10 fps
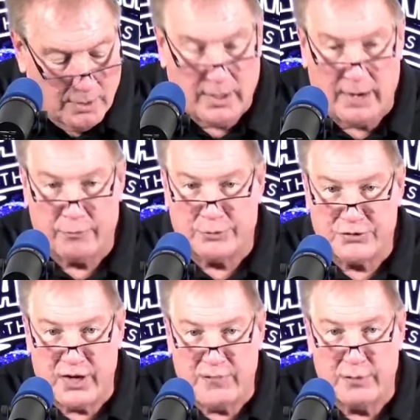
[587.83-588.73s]
They have a
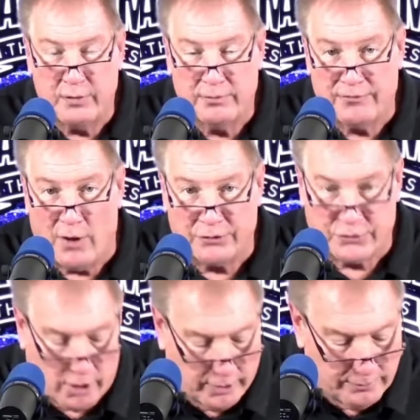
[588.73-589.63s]
receiver, false
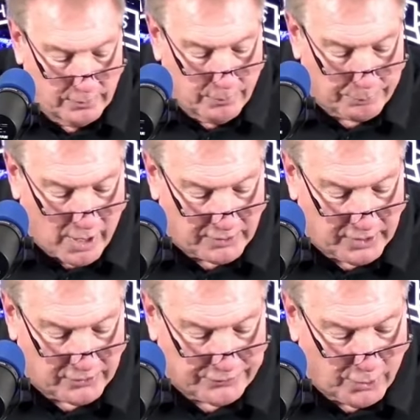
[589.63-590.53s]
start. Brown
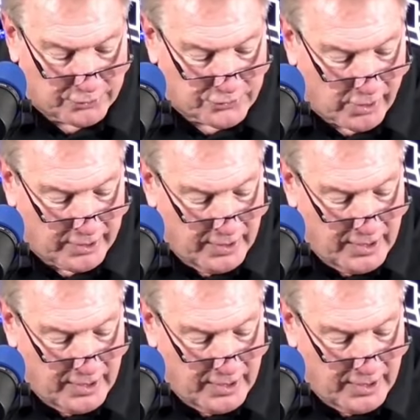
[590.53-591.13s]
has a false start.